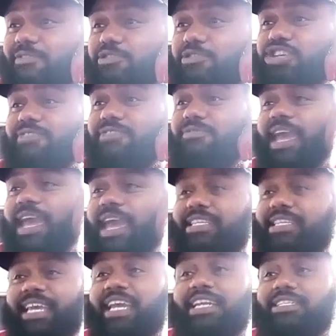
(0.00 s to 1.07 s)
You shouldn't even
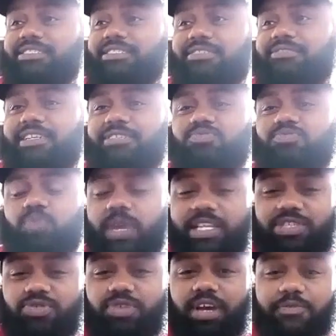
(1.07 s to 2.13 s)
18 is is way
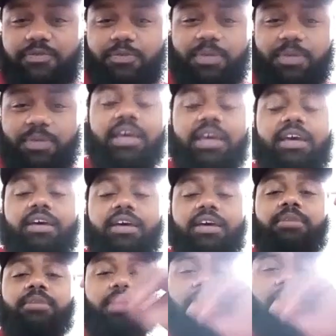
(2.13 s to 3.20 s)
too young for me. But